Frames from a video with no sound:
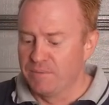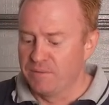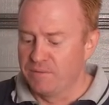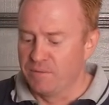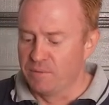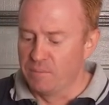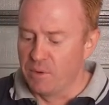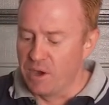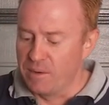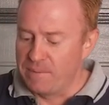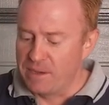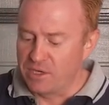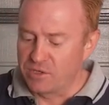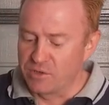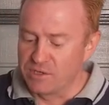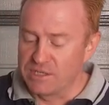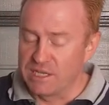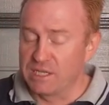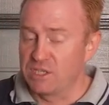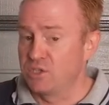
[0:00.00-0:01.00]
for my
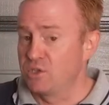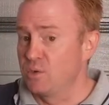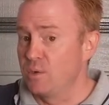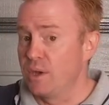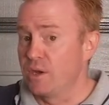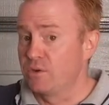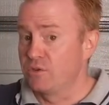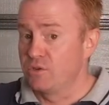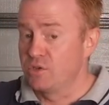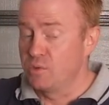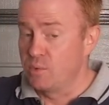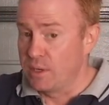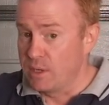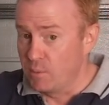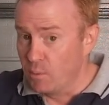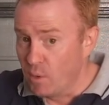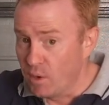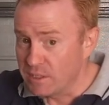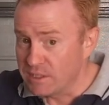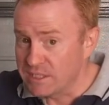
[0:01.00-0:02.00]
batteries, that's 220
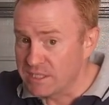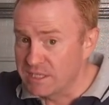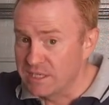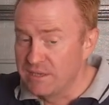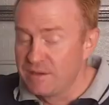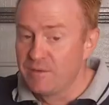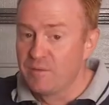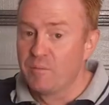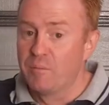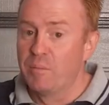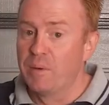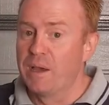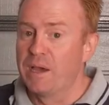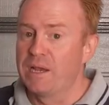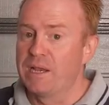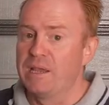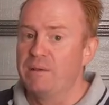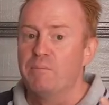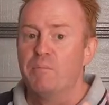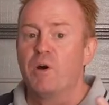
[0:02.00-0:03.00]
watts.
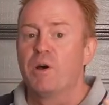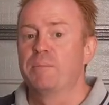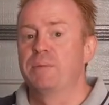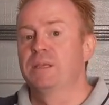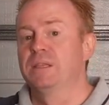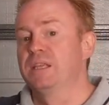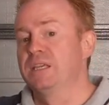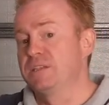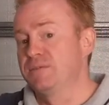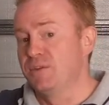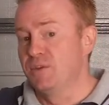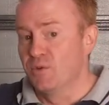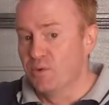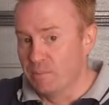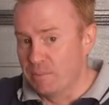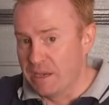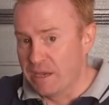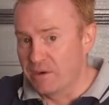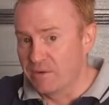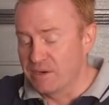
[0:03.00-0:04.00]
But it might be less for your
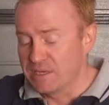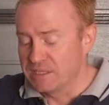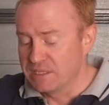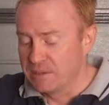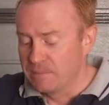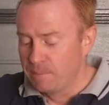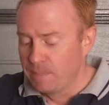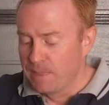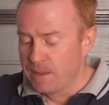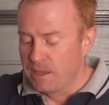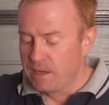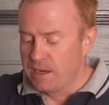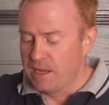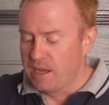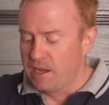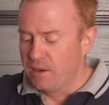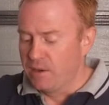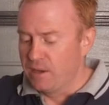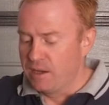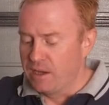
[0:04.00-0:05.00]
batteries.
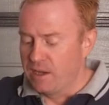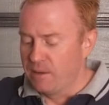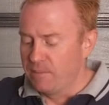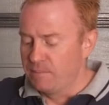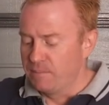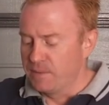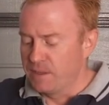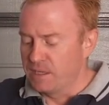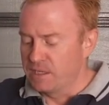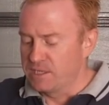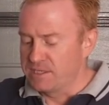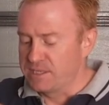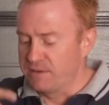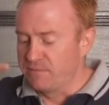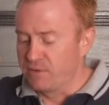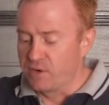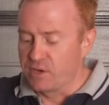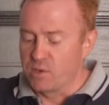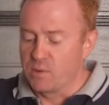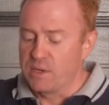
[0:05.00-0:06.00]
Now, just a
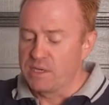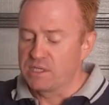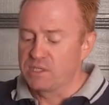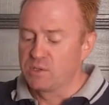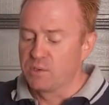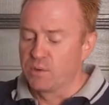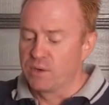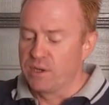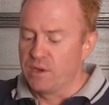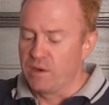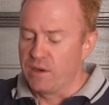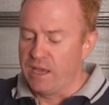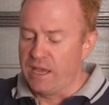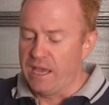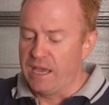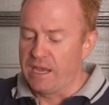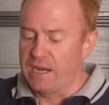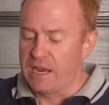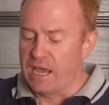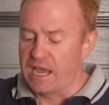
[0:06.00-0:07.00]
very quick story. I
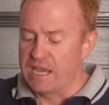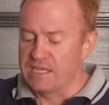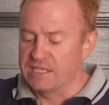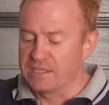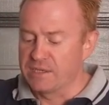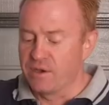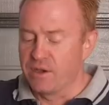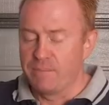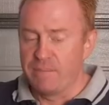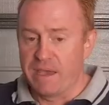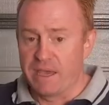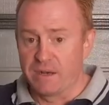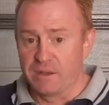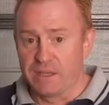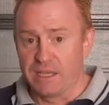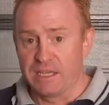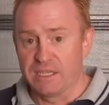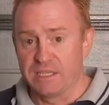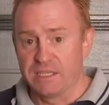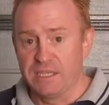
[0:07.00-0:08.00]
had a Sky Panel
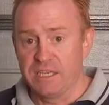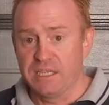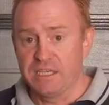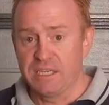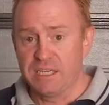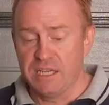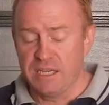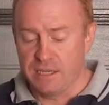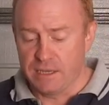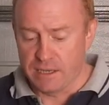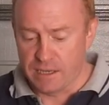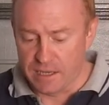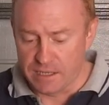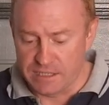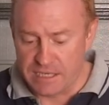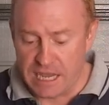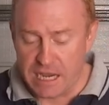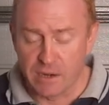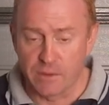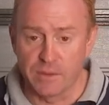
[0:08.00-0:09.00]

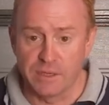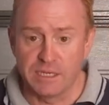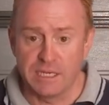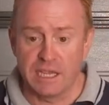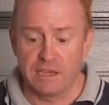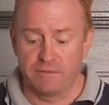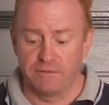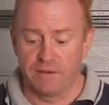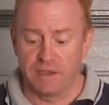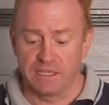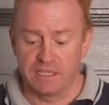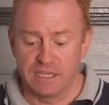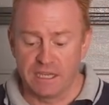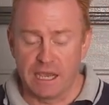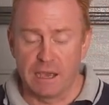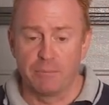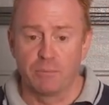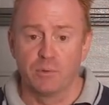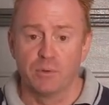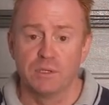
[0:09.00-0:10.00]
S60 down on the deck facing
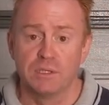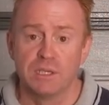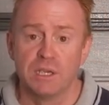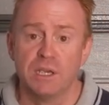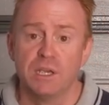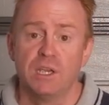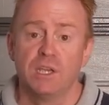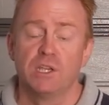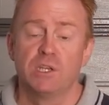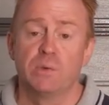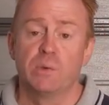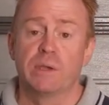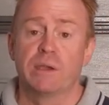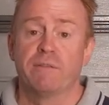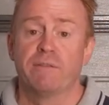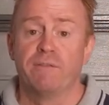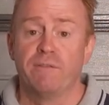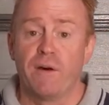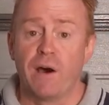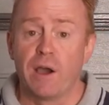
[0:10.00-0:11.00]
upwards doing a
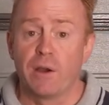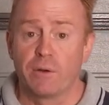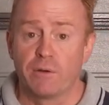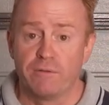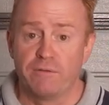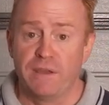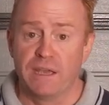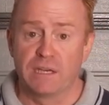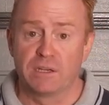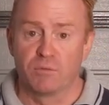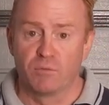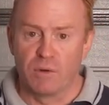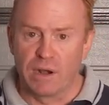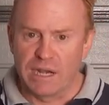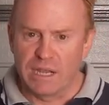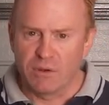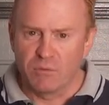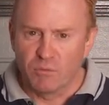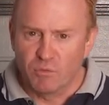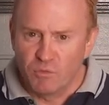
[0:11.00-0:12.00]
fire effect,
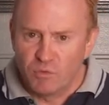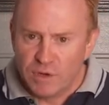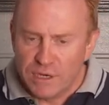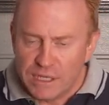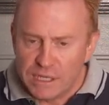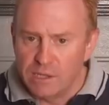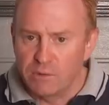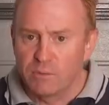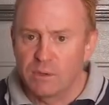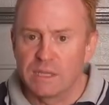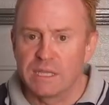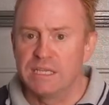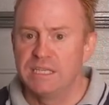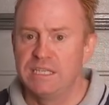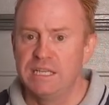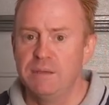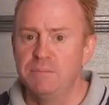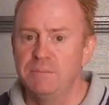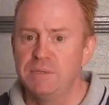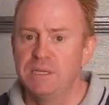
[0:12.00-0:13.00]
running really, really
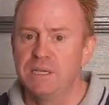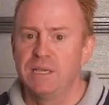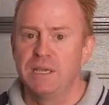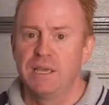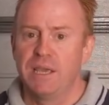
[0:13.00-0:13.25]
dimmed,